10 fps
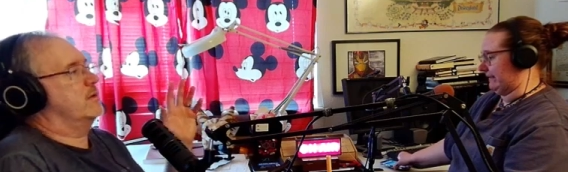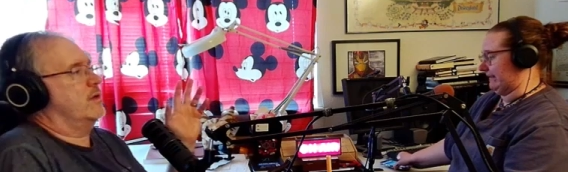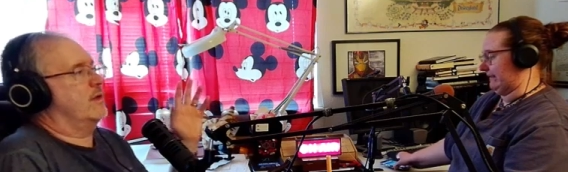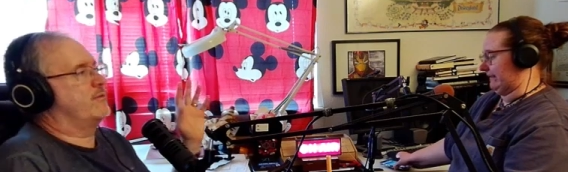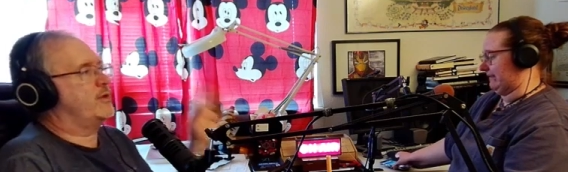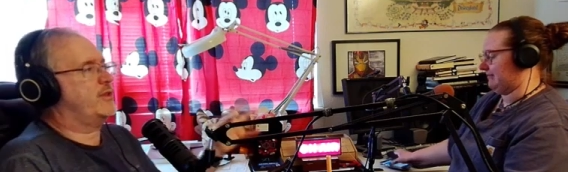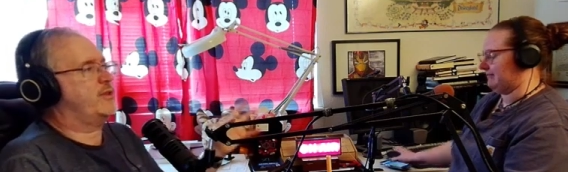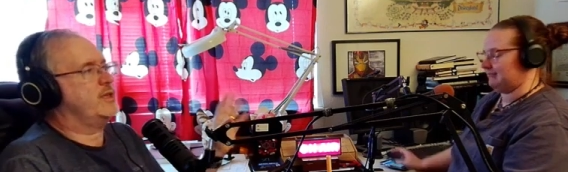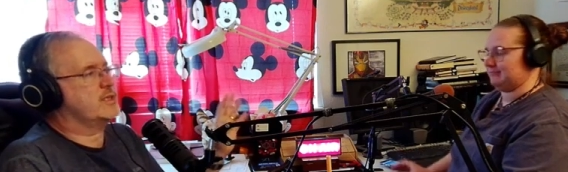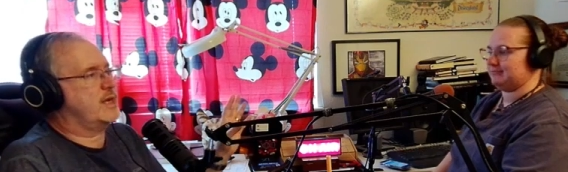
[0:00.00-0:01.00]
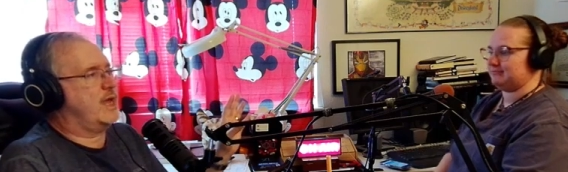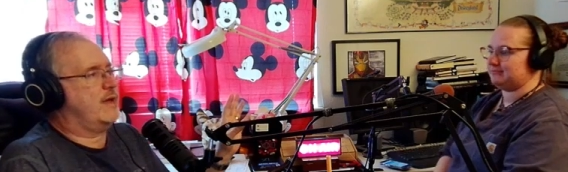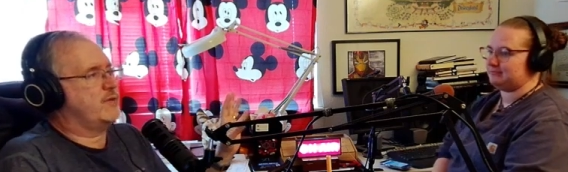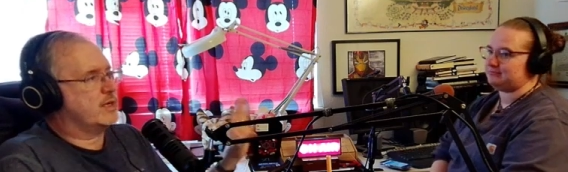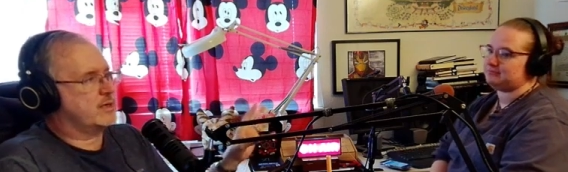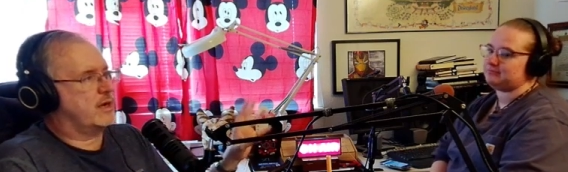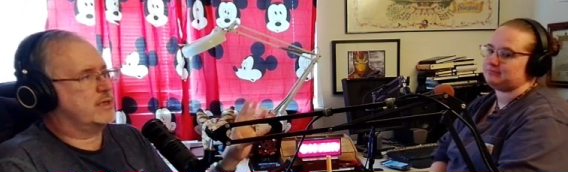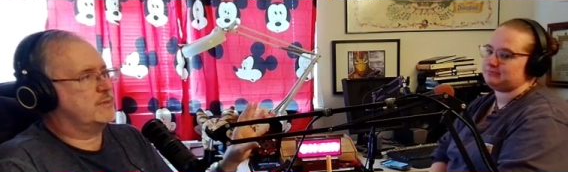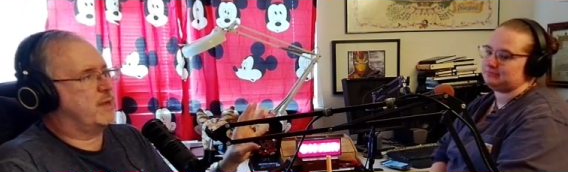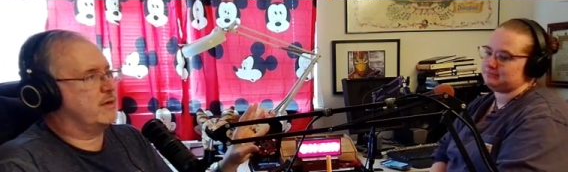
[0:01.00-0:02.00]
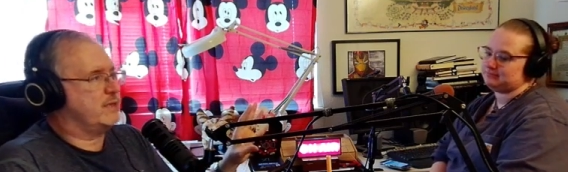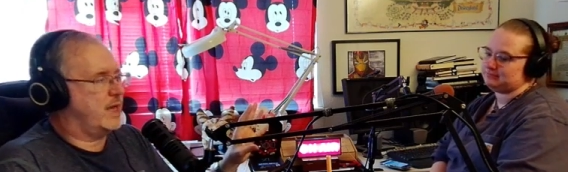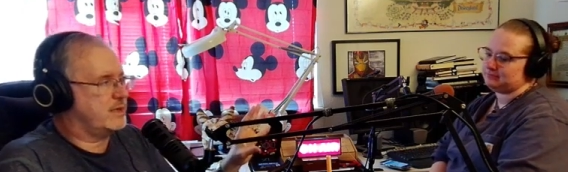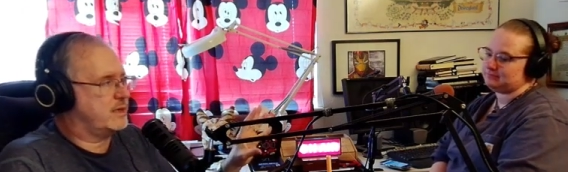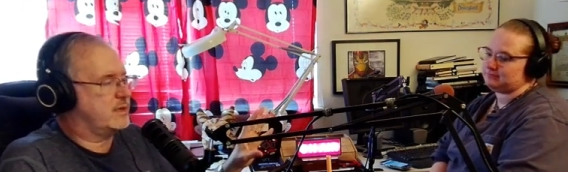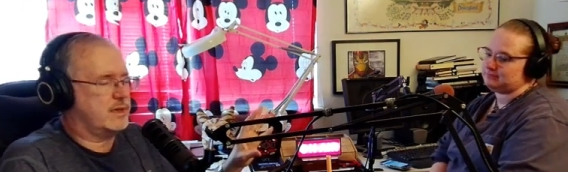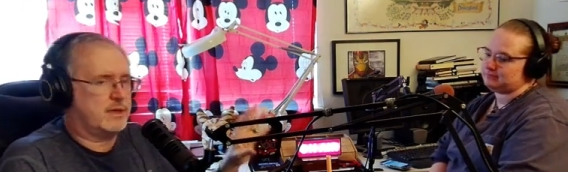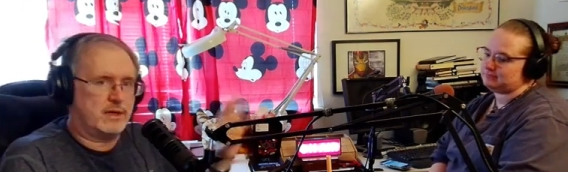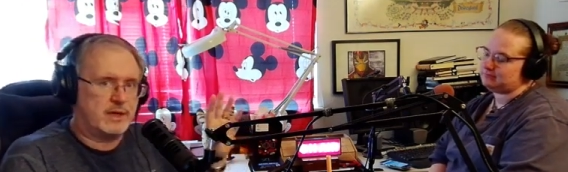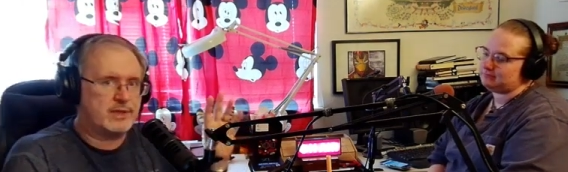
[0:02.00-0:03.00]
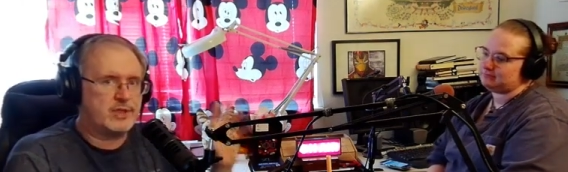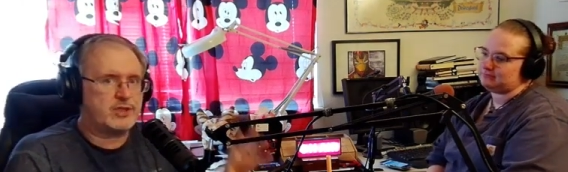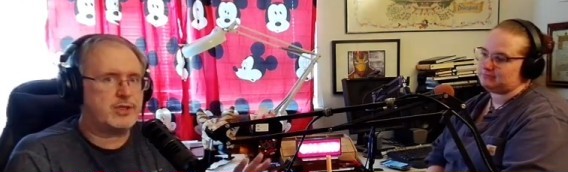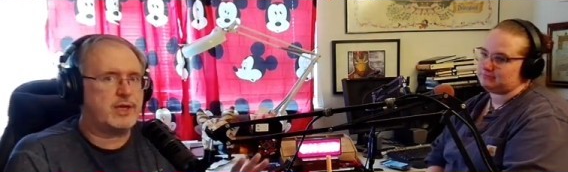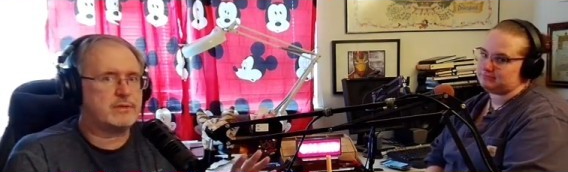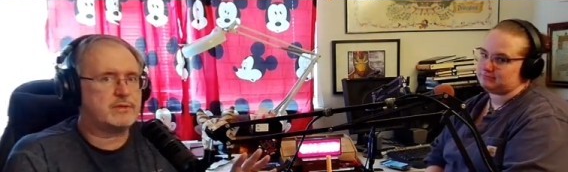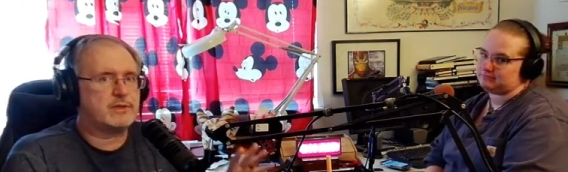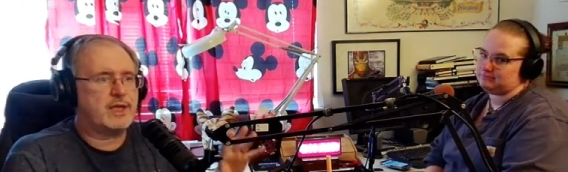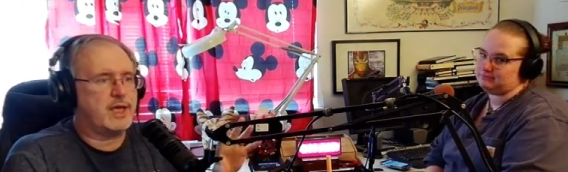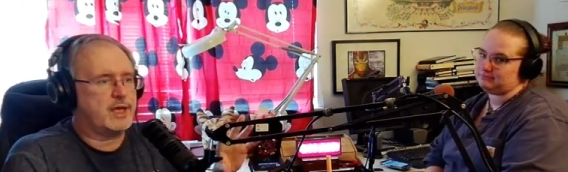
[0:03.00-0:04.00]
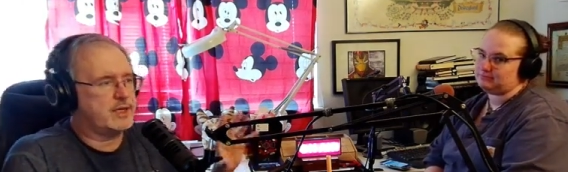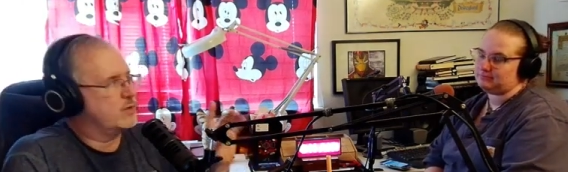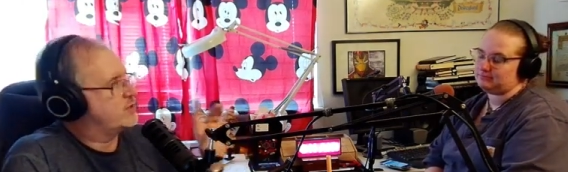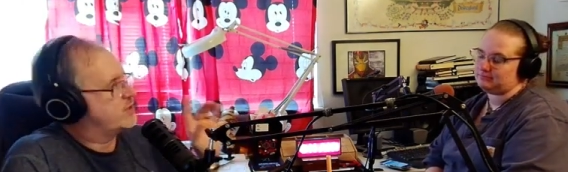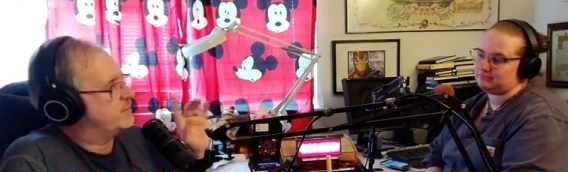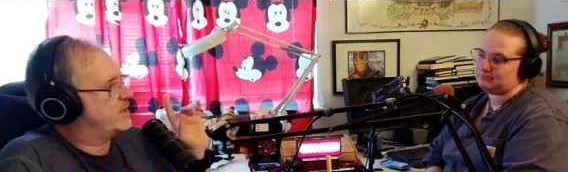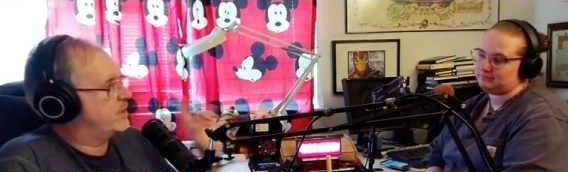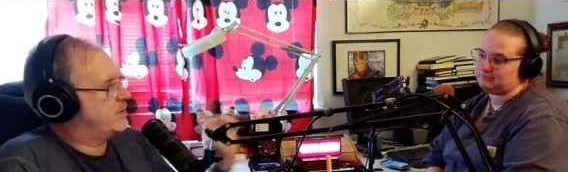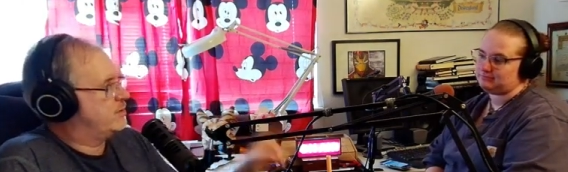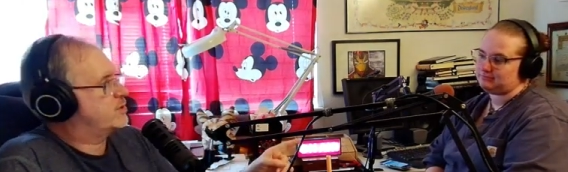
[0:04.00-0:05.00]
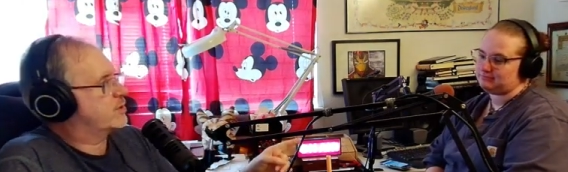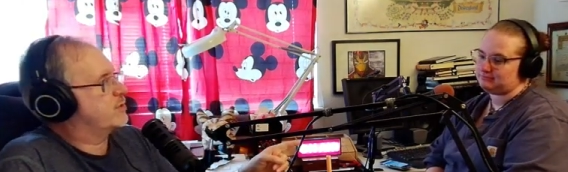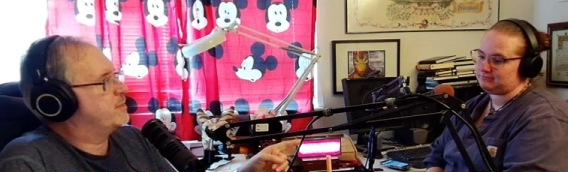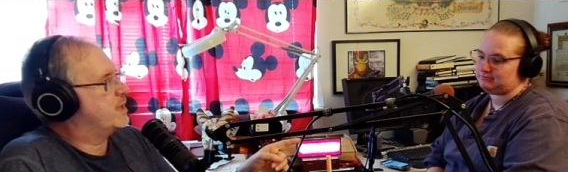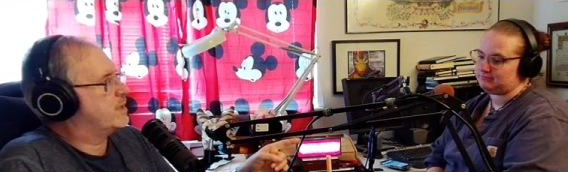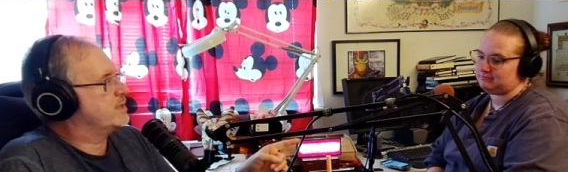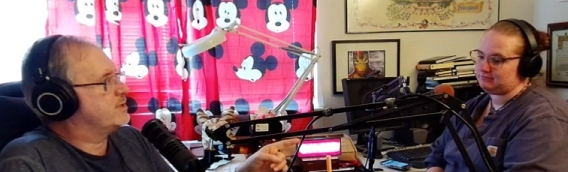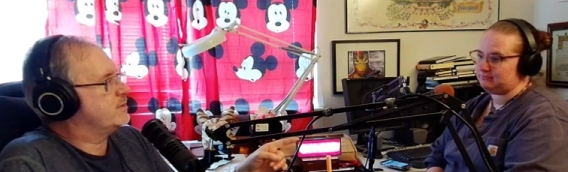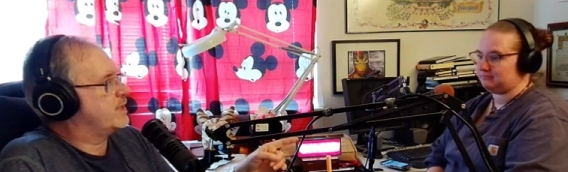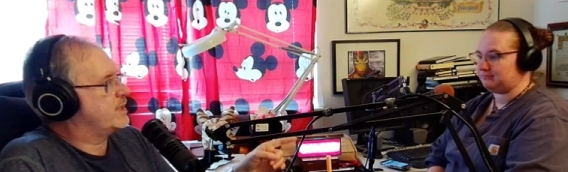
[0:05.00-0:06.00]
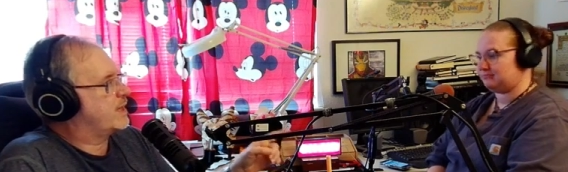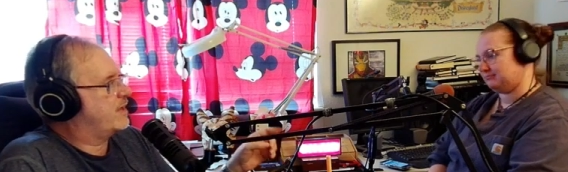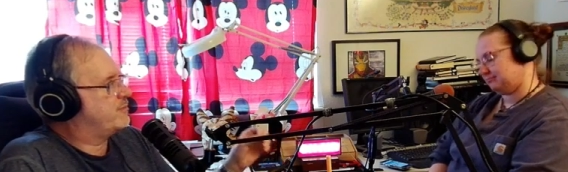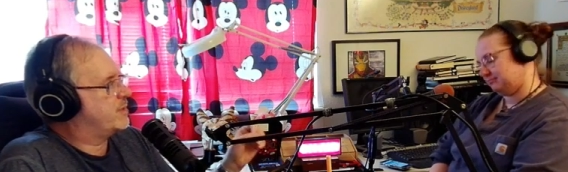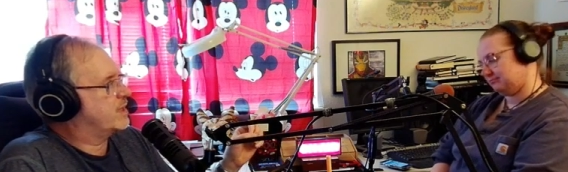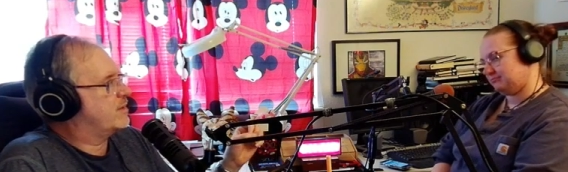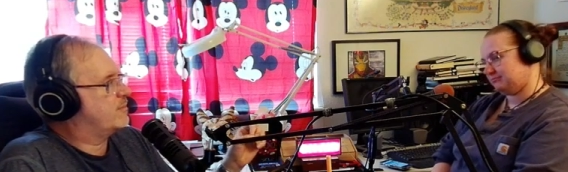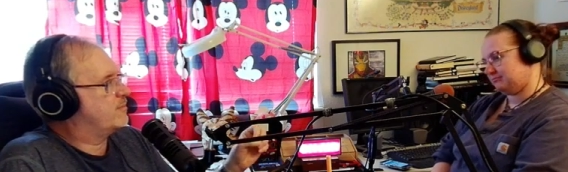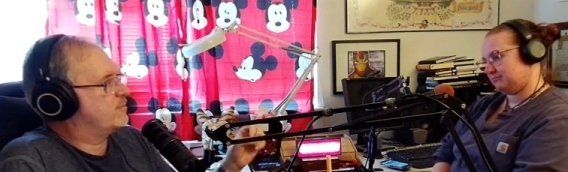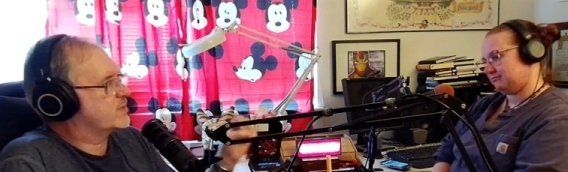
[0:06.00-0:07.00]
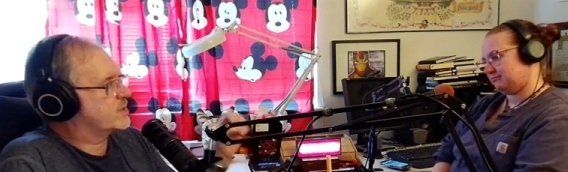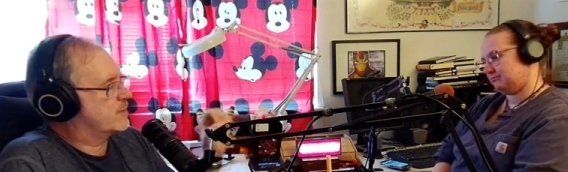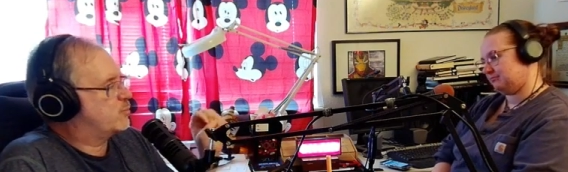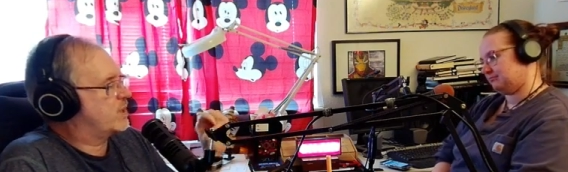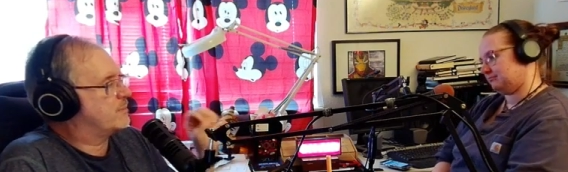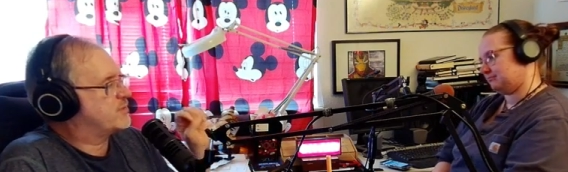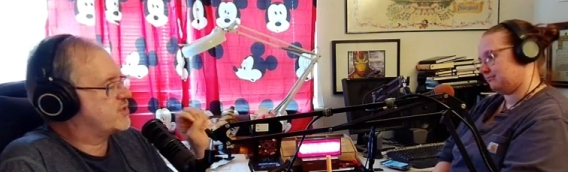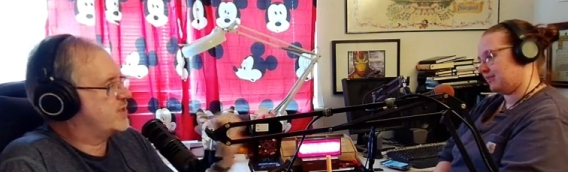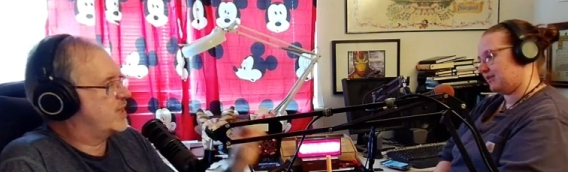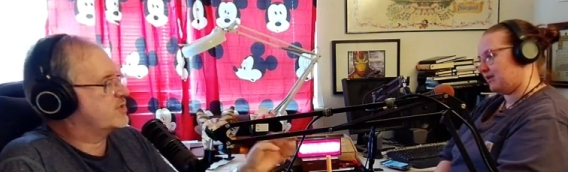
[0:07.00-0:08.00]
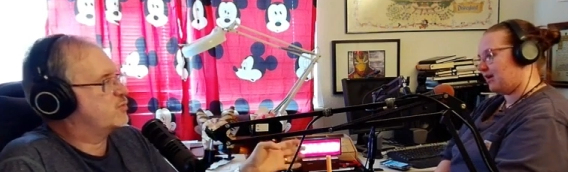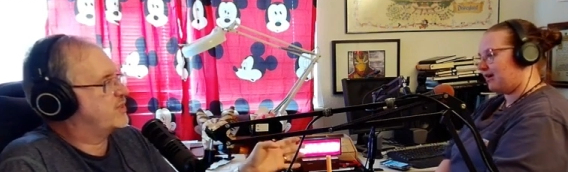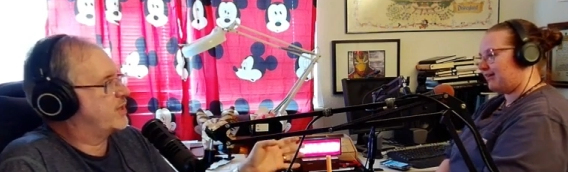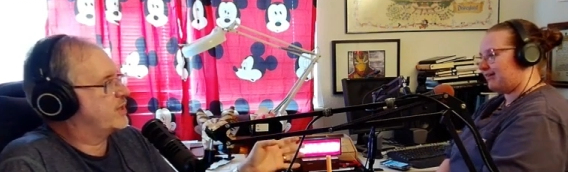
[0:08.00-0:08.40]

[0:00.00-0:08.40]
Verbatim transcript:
Speaker 1: of all the things that I have not talked about yet on the channel, mm-hmm. and something that you turned me on to, and I have become somewhat obsessed with it.